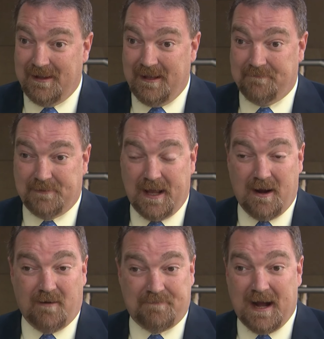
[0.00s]
if
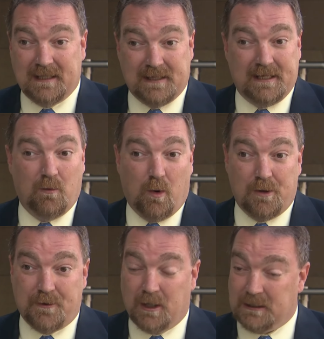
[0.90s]
they are violating
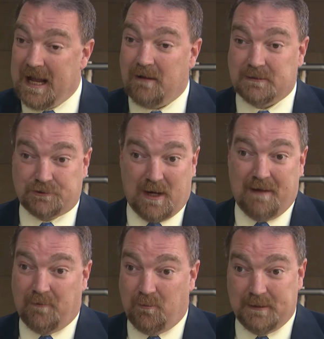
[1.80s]
where they're allowed to
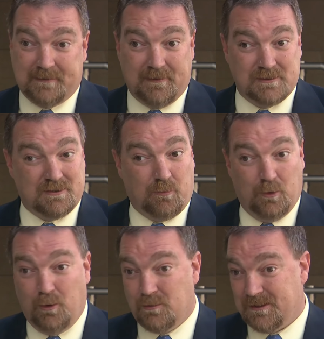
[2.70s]
travel. Like there's some
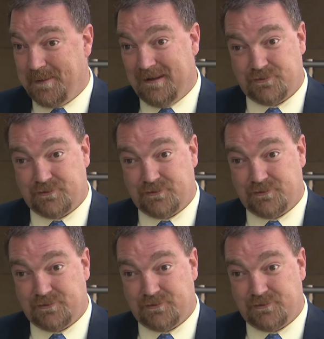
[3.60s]
rules about